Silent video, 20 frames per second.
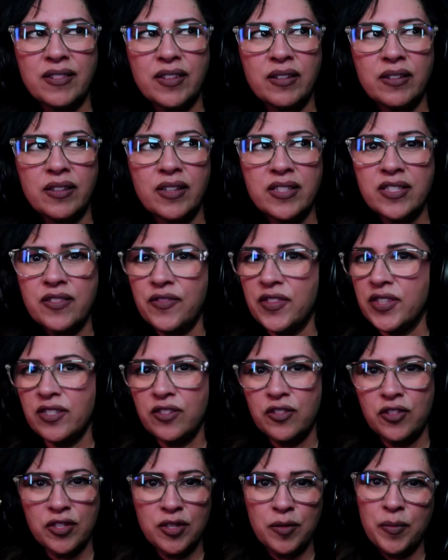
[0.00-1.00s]
Because if this
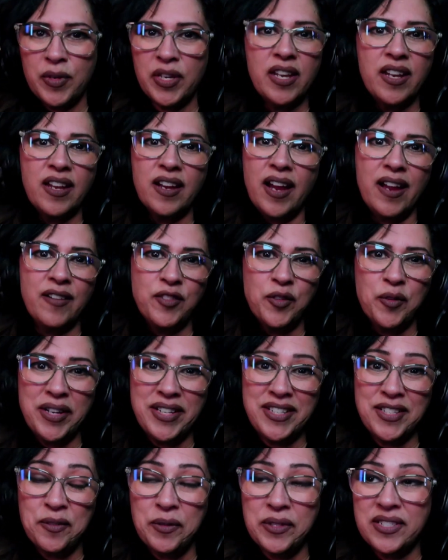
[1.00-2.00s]
is just the beginning, I have no
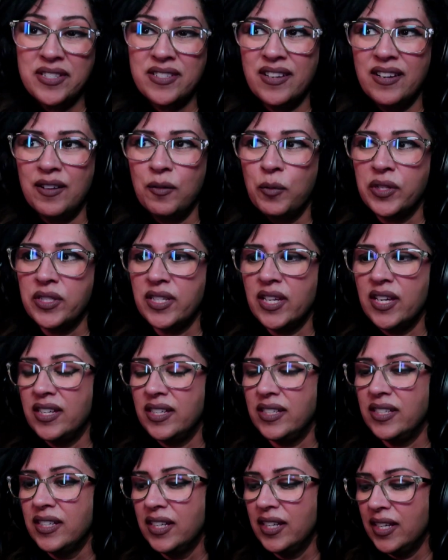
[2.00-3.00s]
idea what's
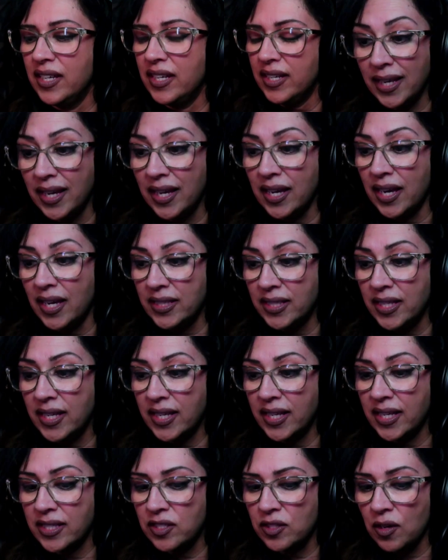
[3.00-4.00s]
ahead. Yeah, and then it
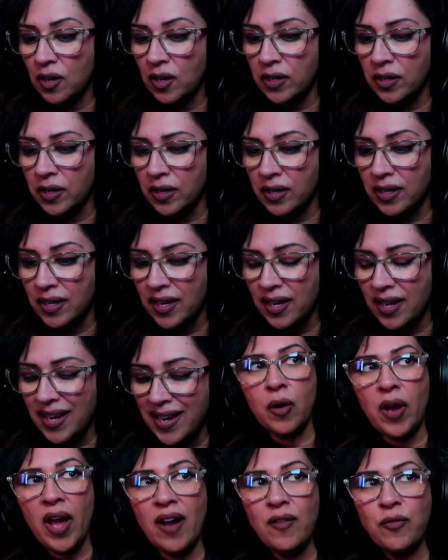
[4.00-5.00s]
gets darker. So
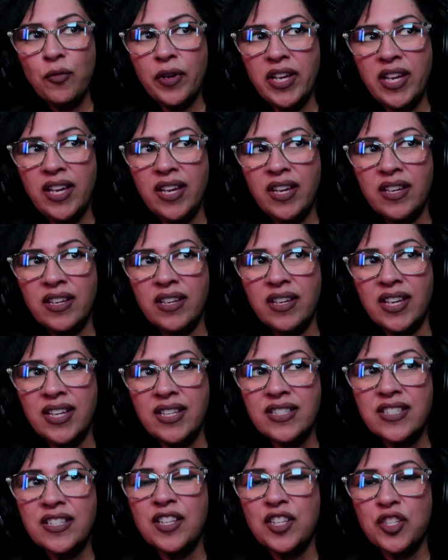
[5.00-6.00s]
halfway
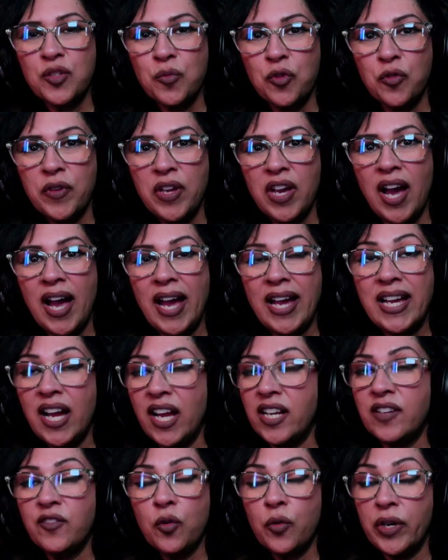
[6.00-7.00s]
into this movie, I
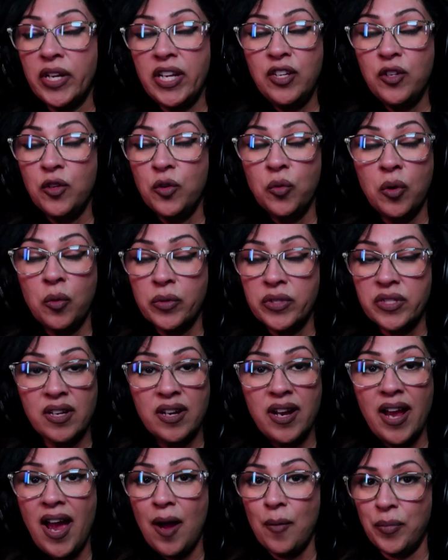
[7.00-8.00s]
kind of already knew what was going
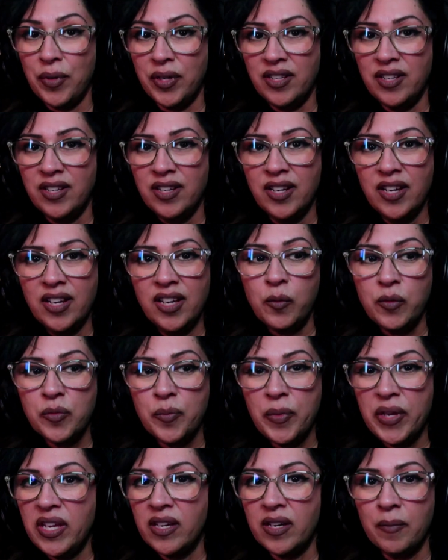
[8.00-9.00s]
to happen. He was
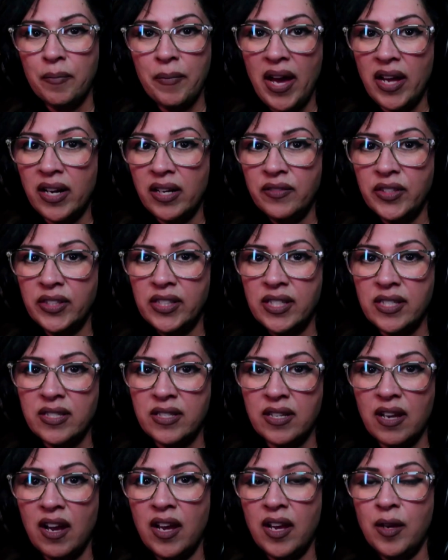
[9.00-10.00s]
being combative at this
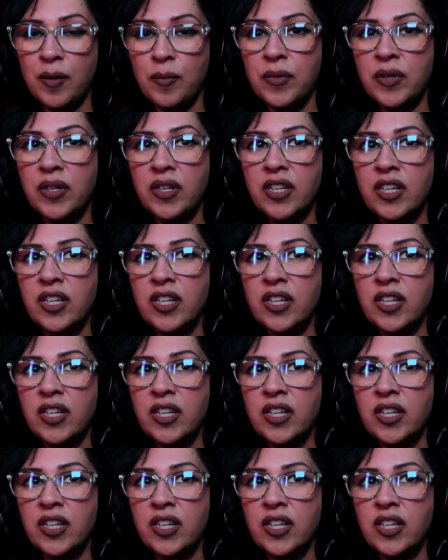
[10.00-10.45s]
time.